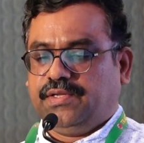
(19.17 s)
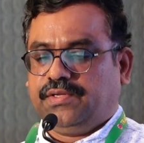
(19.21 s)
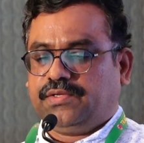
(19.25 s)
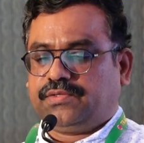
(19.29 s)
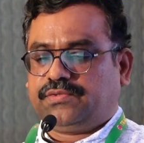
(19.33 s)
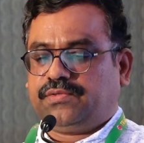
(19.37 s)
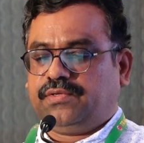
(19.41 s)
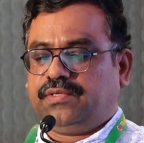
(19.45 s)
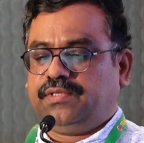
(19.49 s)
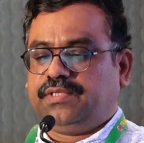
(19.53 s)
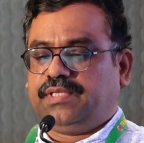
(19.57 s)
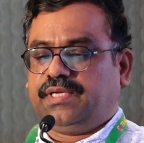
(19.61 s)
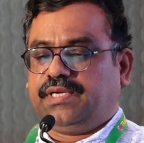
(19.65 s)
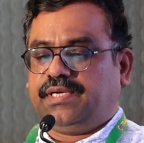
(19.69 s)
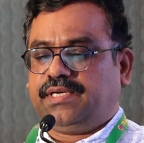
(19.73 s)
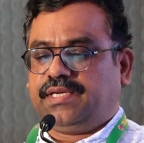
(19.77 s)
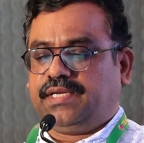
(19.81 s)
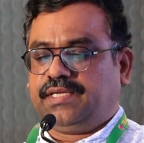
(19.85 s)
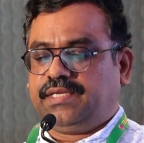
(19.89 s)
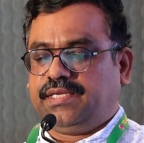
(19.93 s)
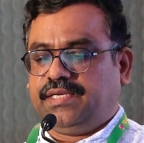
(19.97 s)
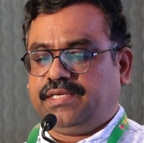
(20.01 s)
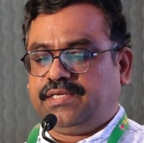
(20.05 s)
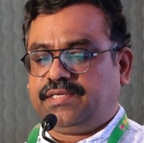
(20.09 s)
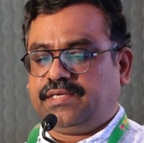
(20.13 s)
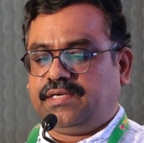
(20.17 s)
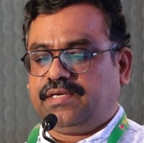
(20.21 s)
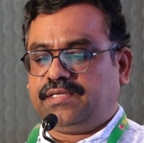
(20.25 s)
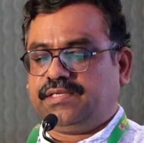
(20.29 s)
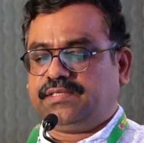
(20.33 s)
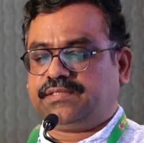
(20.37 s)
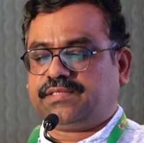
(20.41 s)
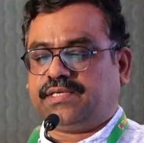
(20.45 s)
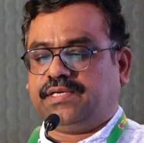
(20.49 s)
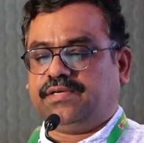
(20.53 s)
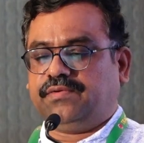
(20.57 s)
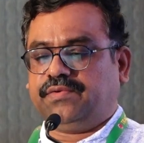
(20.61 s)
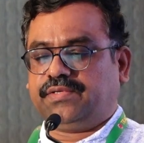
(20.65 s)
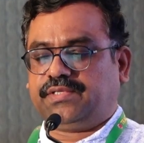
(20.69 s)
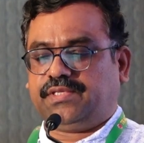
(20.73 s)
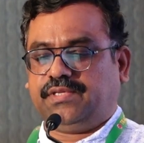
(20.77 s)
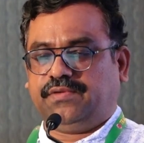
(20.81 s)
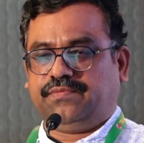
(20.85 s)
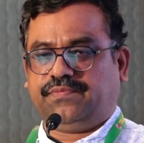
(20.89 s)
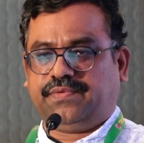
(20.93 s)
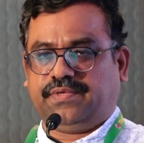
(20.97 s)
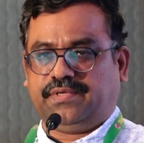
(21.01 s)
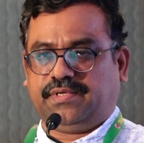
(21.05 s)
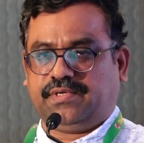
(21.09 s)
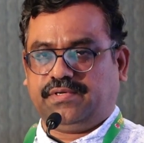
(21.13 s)
So the drug intolerance adverse
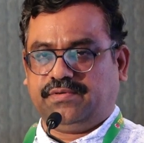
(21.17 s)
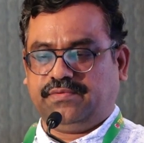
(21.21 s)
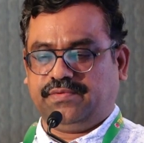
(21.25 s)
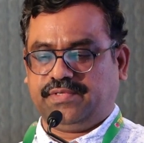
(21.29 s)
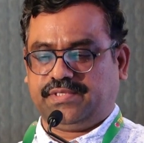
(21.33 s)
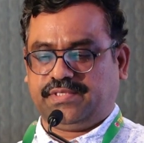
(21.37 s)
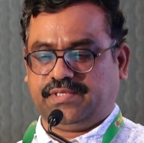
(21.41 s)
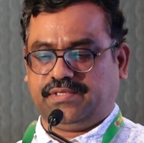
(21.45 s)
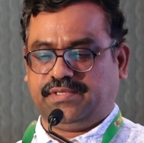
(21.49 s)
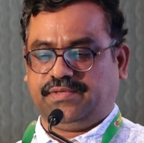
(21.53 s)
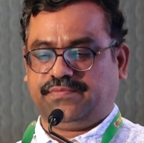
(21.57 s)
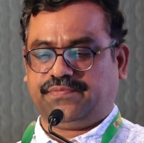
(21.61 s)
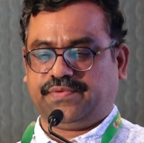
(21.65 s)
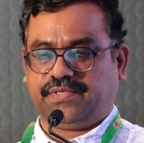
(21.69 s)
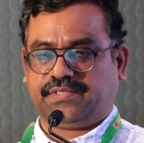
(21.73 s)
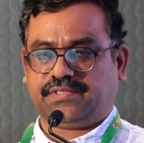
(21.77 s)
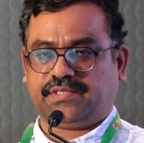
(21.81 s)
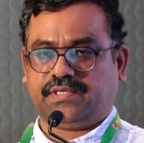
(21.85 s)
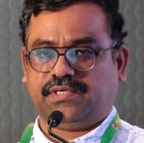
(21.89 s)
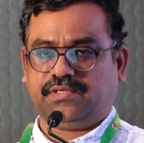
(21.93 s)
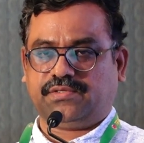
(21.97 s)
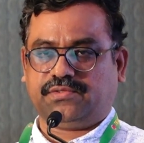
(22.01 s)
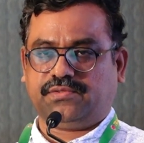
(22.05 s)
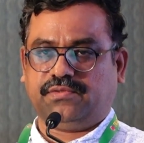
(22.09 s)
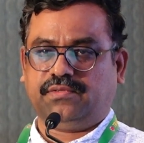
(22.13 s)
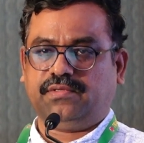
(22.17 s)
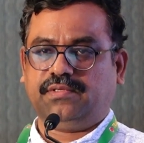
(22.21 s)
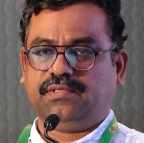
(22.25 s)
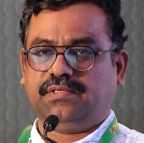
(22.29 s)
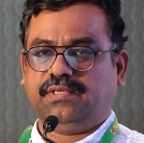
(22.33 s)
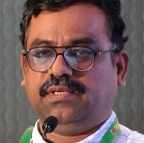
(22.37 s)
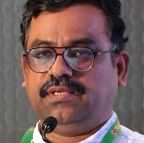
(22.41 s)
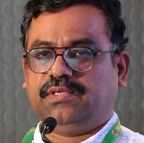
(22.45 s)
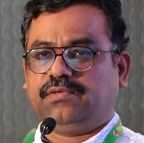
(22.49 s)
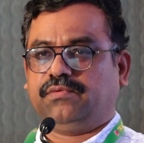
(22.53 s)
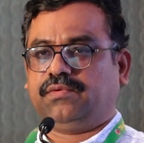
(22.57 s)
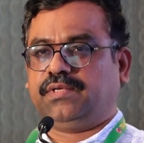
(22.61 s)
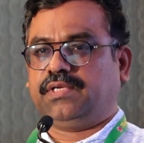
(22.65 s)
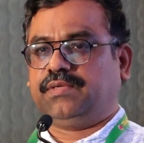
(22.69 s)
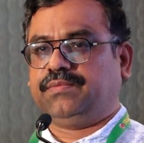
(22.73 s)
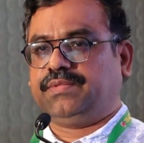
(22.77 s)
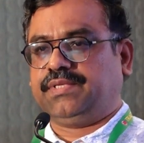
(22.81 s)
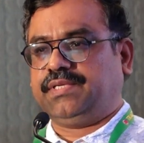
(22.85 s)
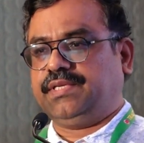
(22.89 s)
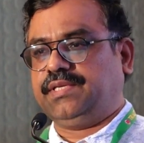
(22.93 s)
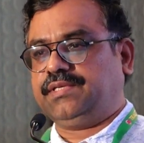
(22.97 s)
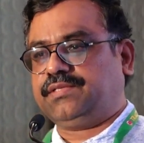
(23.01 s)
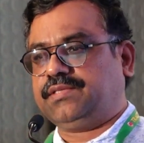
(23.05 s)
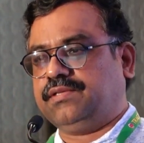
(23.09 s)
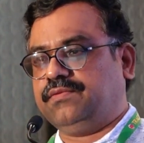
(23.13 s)
effects also one of the
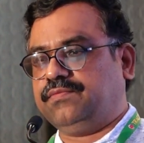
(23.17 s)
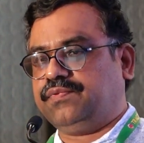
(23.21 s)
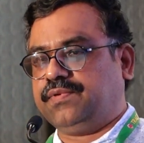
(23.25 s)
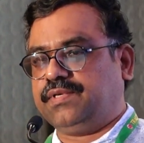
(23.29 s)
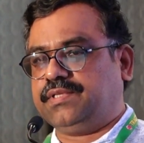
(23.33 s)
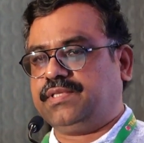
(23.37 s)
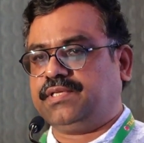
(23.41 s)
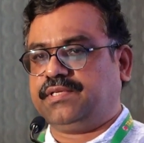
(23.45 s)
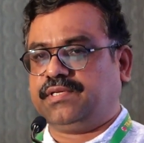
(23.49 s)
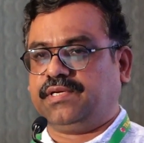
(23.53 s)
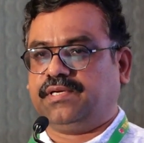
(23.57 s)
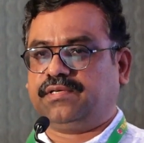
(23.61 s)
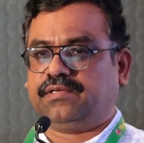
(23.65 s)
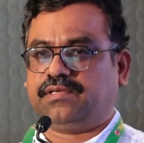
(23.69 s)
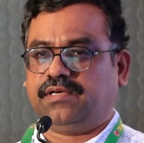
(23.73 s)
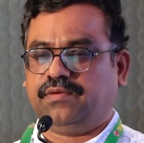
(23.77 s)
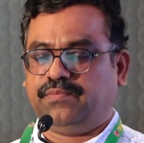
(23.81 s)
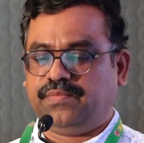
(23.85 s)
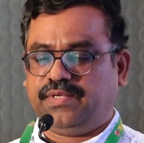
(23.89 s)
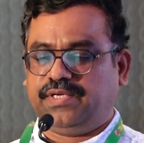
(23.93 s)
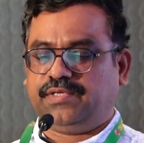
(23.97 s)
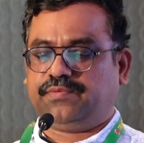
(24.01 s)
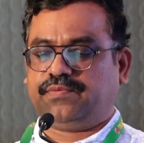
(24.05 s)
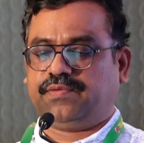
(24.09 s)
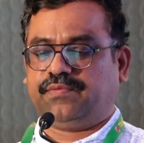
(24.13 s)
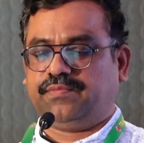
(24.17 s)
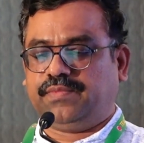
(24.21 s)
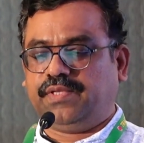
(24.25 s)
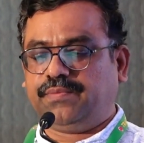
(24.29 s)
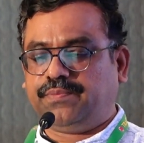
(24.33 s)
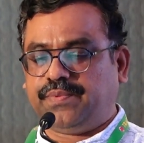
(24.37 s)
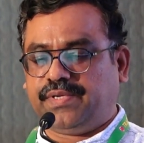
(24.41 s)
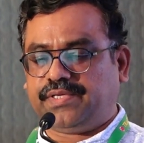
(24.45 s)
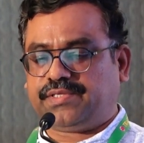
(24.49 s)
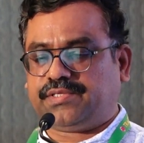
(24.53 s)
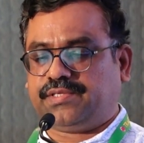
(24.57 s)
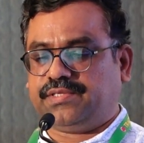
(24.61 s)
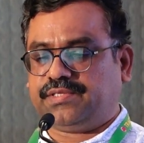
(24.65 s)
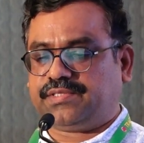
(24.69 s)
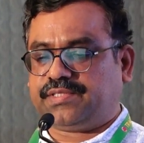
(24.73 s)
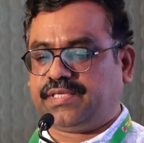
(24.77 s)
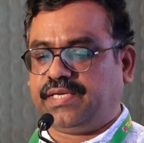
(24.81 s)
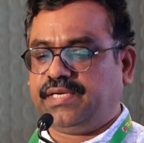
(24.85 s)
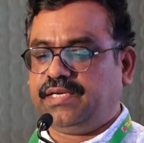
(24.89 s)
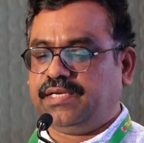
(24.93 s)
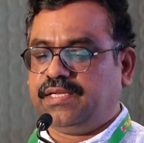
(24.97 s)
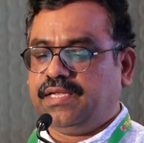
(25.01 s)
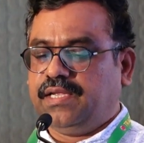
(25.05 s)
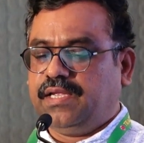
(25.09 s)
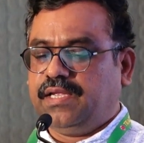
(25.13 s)
reason for the non-compliance from the patient side,